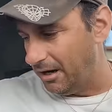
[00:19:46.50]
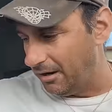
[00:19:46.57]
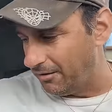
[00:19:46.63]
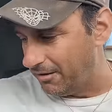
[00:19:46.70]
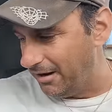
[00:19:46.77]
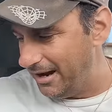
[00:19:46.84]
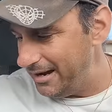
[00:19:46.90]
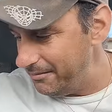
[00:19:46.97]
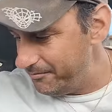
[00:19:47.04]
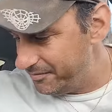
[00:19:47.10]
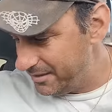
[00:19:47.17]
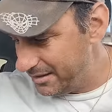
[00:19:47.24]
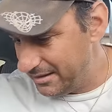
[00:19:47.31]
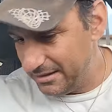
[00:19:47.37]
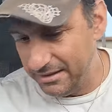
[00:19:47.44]
All right.
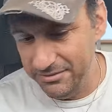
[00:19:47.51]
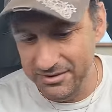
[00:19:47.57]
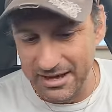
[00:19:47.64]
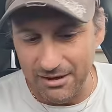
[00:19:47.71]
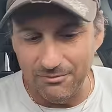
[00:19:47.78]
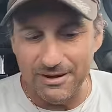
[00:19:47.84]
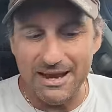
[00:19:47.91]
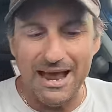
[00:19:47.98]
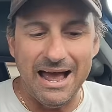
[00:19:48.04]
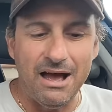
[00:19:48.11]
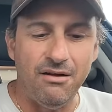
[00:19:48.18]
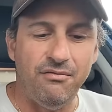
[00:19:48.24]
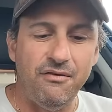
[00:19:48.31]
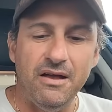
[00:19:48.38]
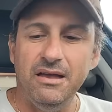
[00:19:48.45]
And then we
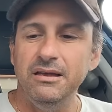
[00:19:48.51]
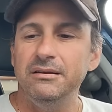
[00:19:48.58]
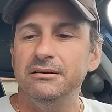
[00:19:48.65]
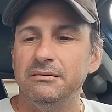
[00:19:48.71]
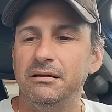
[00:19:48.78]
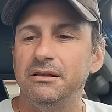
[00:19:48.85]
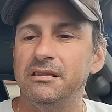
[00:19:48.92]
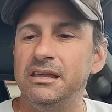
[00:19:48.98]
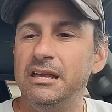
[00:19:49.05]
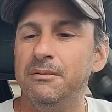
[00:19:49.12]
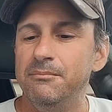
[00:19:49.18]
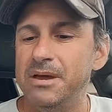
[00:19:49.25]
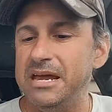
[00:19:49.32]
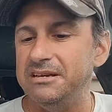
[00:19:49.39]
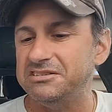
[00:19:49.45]
have the
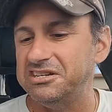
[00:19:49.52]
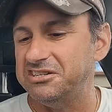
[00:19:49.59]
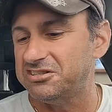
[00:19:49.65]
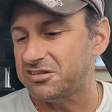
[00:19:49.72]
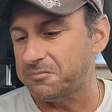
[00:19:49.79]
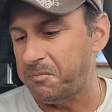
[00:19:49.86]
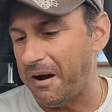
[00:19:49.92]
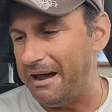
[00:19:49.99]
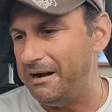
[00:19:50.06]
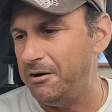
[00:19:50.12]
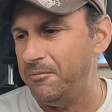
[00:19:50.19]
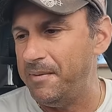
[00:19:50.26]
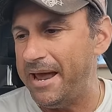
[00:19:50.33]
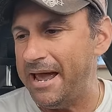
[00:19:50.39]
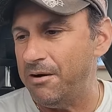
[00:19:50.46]
amazing
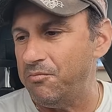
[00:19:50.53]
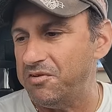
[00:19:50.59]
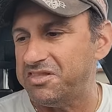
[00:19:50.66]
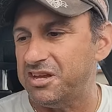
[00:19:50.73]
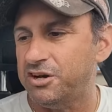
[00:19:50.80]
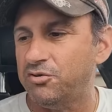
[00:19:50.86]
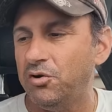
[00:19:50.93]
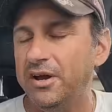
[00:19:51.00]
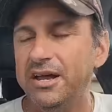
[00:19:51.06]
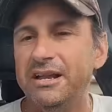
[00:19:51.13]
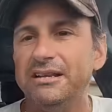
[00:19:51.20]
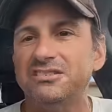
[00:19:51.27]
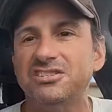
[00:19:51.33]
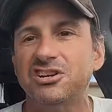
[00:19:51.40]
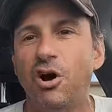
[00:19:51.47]
Spider-Man with the
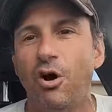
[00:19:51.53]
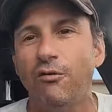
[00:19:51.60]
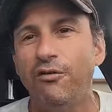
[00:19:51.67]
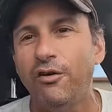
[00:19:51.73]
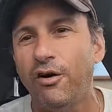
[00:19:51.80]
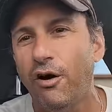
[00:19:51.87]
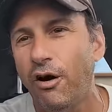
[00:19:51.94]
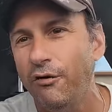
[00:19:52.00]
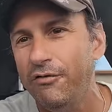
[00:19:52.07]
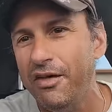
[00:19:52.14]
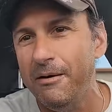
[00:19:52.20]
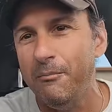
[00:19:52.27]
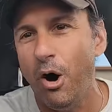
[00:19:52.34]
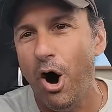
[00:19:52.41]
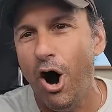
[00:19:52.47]
greatest cover of
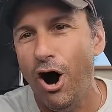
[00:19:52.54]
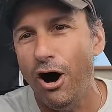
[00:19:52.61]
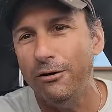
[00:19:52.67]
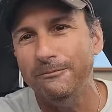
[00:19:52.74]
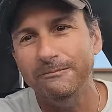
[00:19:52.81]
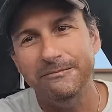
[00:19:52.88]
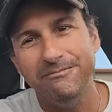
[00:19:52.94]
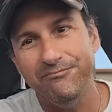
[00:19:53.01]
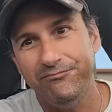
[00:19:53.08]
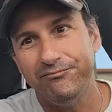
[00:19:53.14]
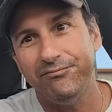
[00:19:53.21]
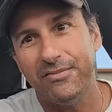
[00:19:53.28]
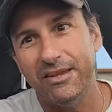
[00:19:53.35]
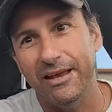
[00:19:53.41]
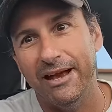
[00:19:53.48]
them all.
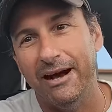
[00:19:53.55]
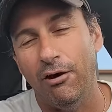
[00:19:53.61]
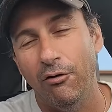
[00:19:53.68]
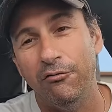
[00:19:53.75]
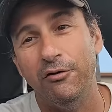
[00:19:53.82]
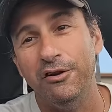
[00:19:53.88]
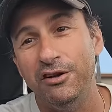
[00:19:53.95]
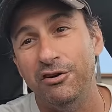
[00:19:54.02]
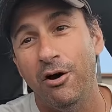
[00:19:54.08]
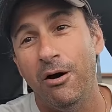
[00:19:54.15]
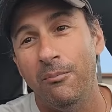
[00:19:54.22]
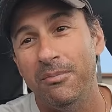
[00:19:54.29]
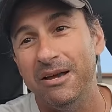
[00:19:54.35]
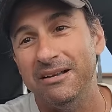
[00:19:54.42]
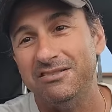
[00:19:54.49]
Yeah, hopefully you
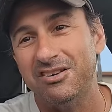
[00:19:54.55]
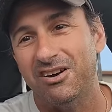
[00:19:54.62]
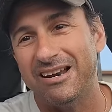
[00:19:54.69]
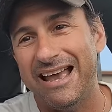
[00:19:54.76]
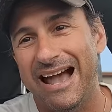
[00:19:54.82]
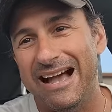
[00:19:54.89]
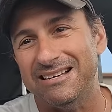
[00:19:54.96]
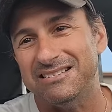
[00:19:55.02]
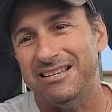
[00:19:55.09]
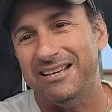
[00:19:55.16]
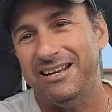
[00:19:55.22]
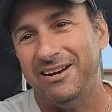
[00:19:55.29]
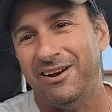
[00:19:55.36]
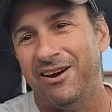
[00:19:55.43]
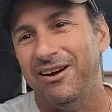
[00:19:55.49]
know I'm being
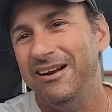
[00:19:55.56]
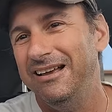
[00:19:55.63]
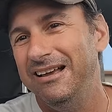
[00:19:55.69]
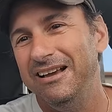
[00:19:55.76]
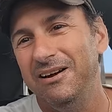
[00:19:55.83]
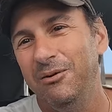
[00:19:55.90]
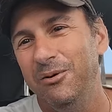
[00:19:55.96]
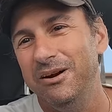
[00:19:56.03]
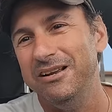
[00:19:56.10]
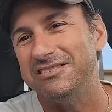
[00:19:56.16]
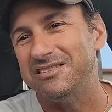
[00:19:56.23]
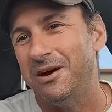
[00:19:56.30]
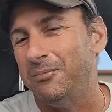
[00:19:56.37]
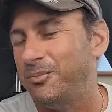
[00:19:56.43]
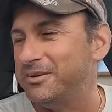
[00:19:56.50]
sarcastic here. What
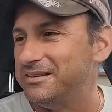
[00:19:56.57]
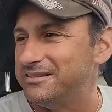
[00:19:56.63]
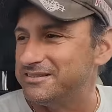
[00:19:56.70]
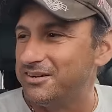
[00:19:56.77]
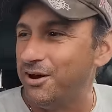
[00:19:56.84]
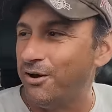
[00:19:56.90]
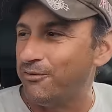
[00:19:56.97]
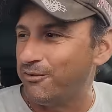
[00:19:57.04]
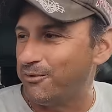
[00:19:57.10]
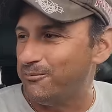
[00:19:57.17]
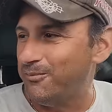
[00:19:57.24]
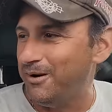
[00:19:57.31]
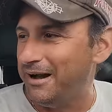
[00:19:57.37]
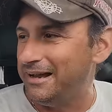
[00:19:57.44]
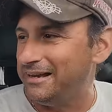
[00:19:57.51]
is up with this cover?
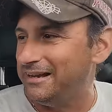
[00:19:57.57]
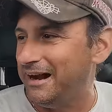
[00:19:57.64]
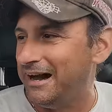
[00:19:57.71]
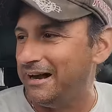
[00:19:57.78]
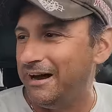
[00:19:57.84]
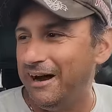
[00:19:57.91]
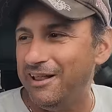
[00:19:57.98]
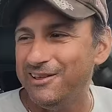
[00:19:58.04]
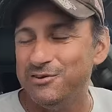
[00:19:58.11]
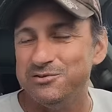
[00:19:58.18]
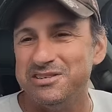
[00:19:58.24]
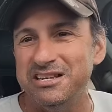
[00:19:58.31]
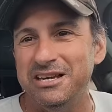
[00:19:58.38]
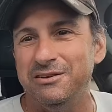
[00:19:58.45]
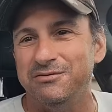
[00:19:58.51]
My God,
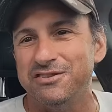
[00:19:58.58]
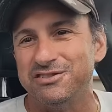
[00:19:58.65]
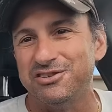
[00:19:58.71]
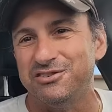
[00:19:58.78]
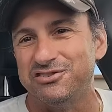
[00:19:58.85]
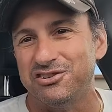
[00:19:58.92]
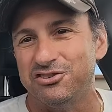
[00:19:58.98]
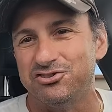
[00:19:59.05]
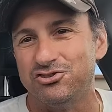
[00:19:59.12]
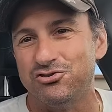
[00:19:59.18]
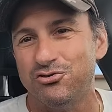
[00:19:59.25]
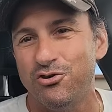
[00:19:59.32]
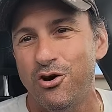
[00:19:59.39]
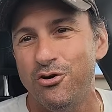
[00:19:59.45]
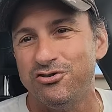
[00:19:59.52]
Hallows' Eve just looks
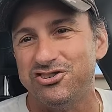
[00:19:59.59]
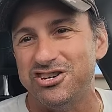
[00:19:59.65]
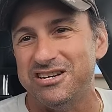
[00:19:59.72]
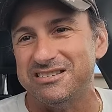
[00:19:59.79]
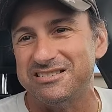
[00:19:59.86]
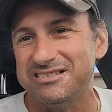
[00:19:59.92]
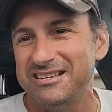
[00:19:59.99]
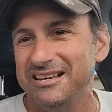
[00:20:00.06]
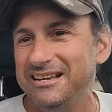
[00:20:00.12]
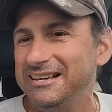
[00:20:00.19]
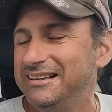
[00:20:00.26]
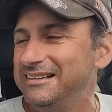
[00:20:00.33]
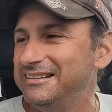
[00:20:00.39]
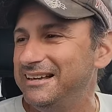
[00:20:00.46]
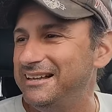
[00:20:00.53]
atrocious.
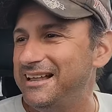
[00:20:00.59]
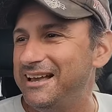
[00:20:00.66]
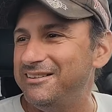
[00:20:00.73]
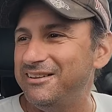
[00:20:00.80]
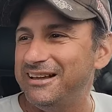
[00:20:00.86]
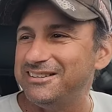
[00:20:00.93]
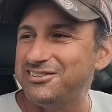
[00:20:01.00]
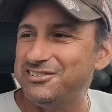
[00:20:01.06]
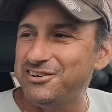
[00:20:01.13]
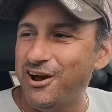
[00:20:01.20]
And then like